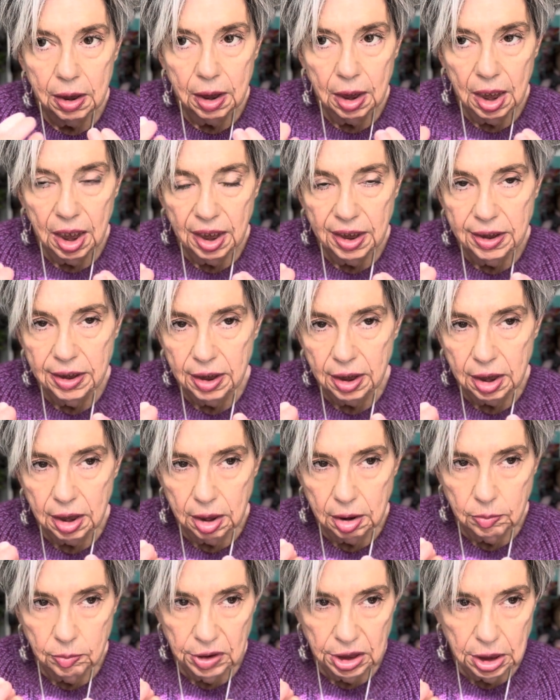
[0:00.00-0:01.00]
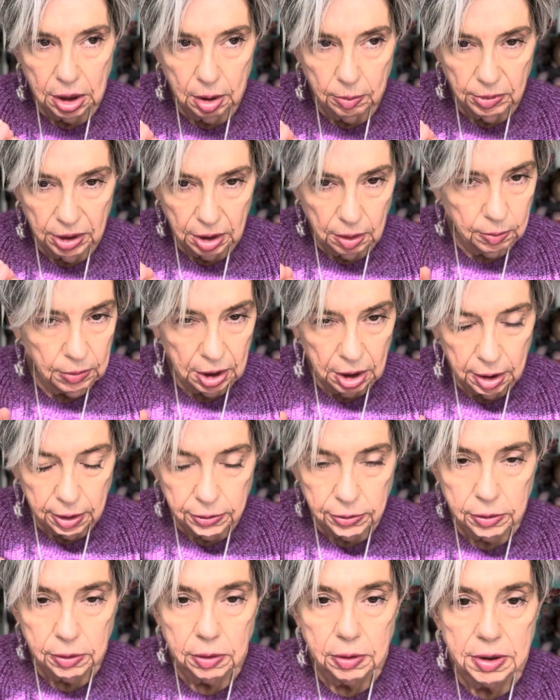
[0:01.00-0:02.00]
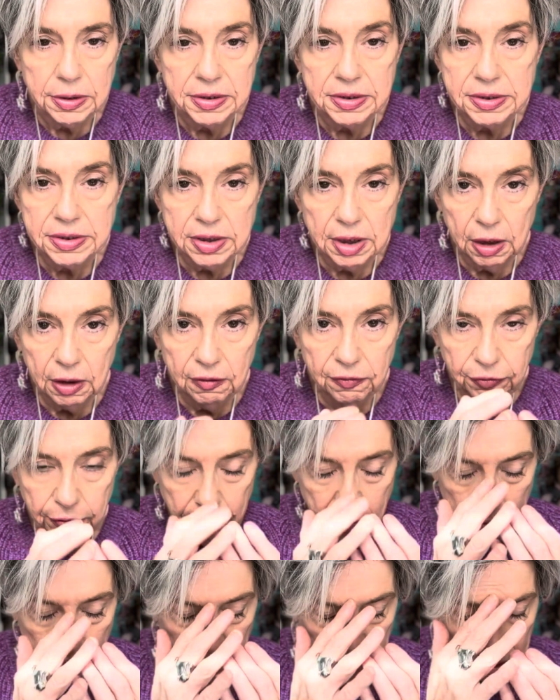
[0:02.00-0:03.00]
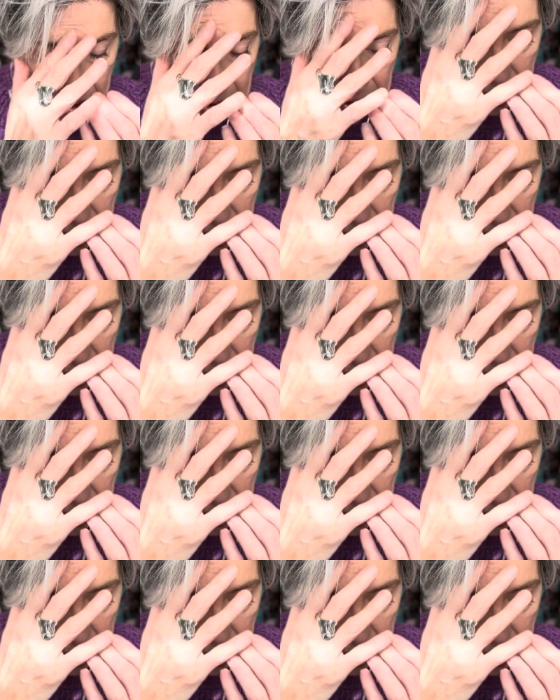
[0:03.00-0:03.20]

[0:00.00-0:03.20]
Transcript: I think, unbecoming manner in the stock photo.